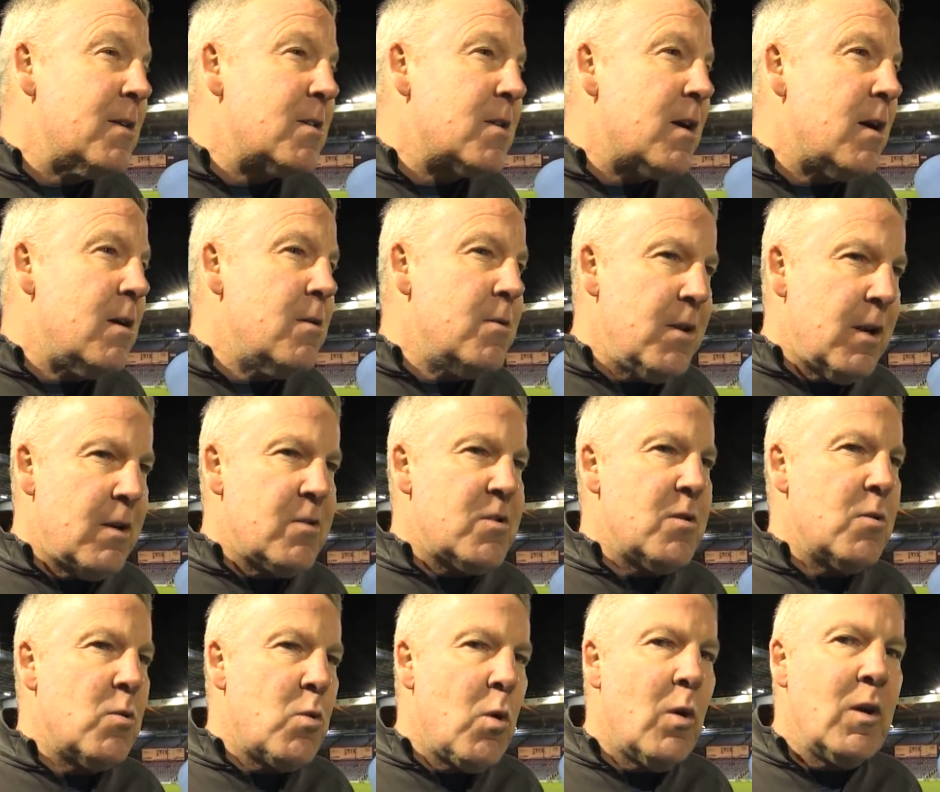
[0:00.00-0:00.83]
So
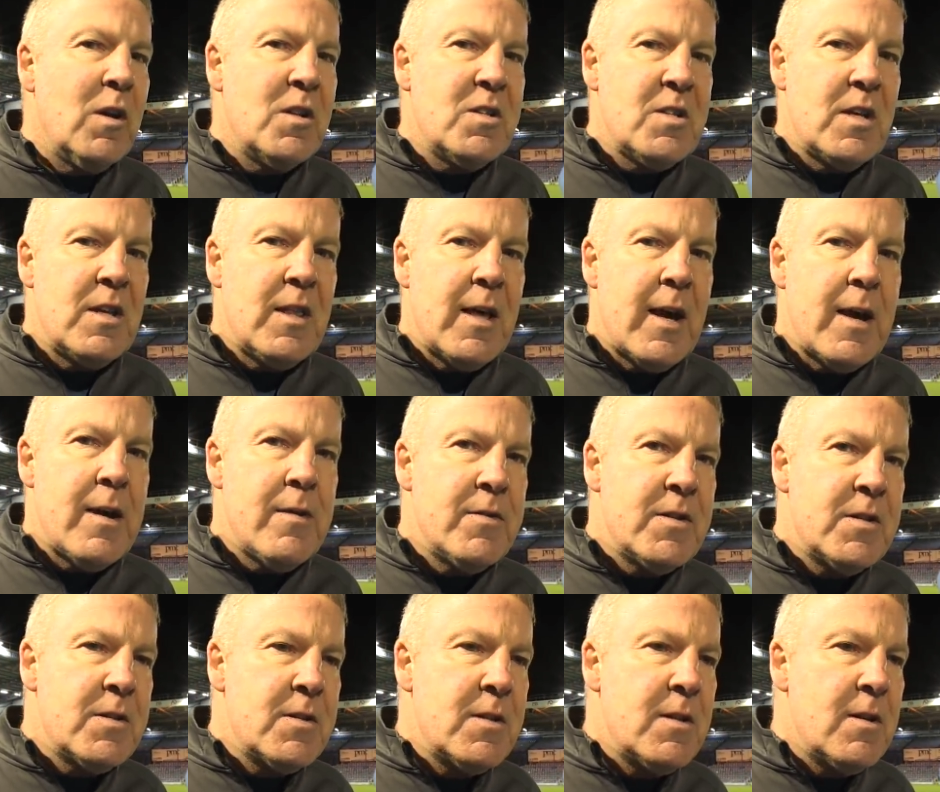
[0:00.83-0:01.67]
some quality
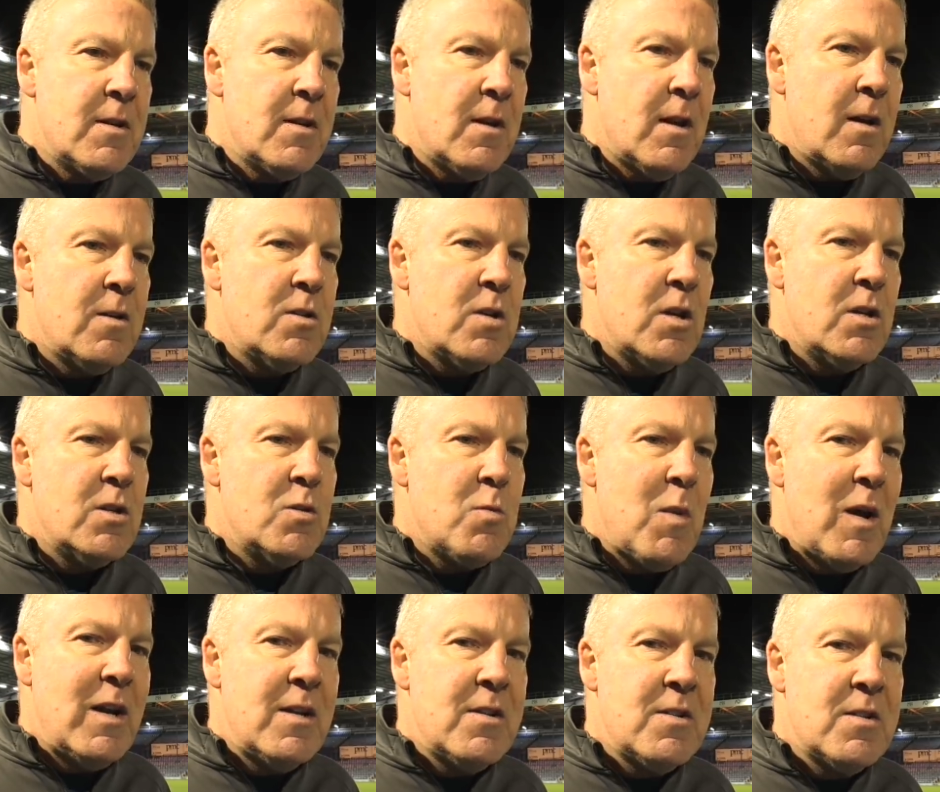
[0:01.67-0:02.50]
there as
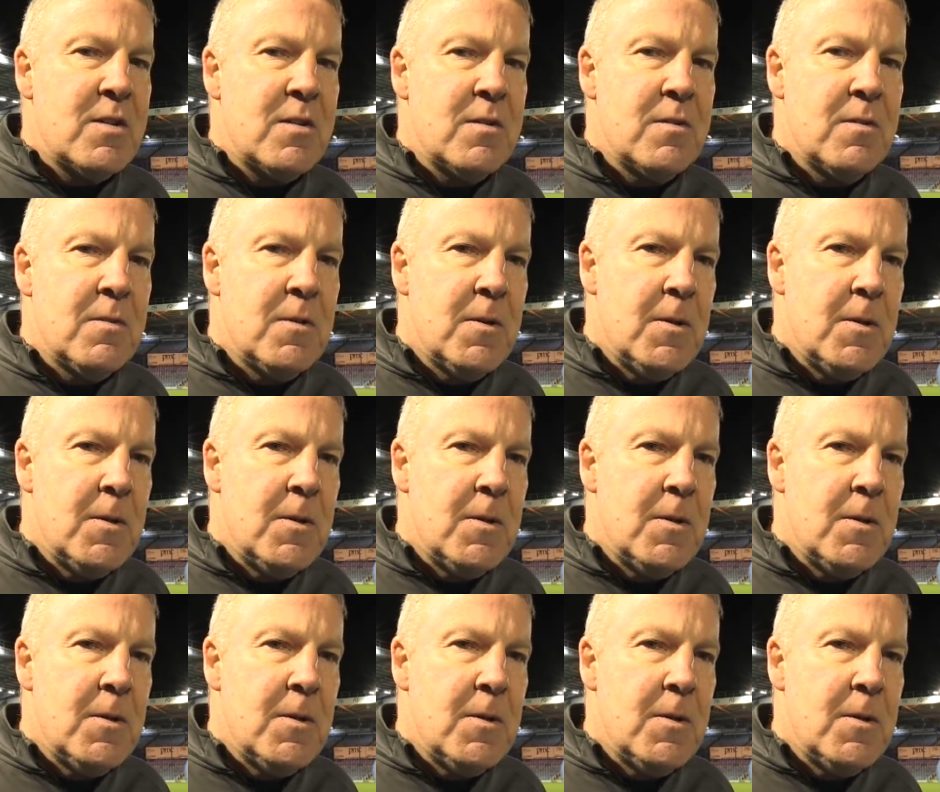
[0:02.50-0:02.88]
well as